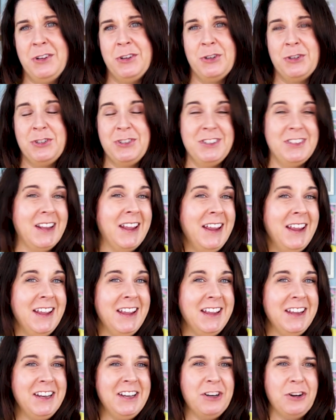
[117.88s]

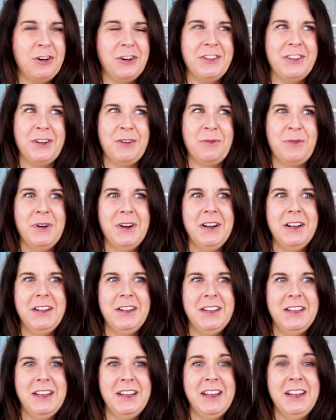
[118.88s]
understand or that
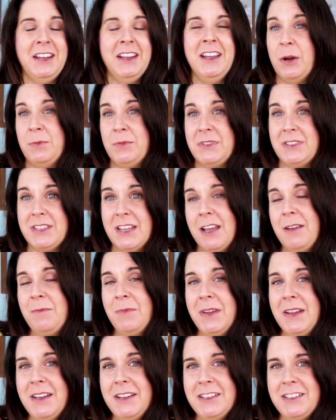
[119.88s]
really
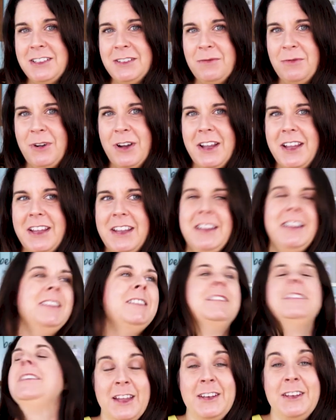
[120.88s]
upset me in some
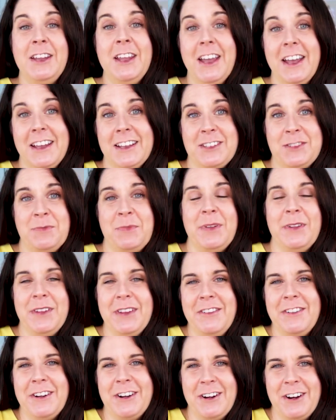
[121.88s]
ways. And yes,
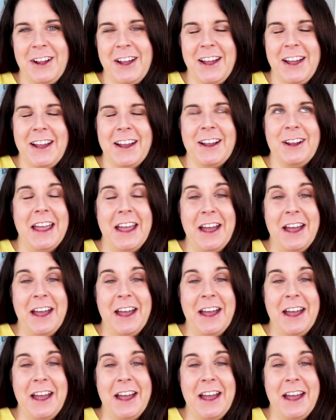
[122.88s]
believe it or not,